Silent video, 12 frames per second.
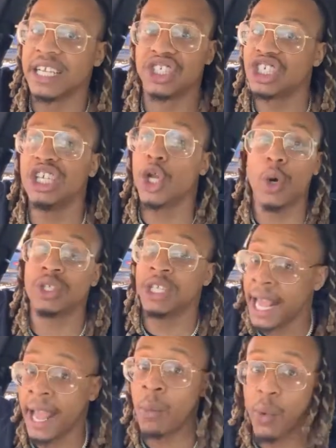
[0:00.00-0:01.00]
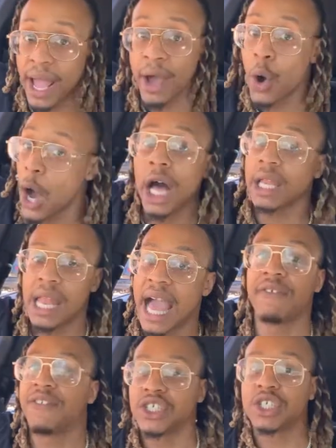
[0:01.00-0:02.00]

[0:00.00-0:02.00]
and she know damn well her life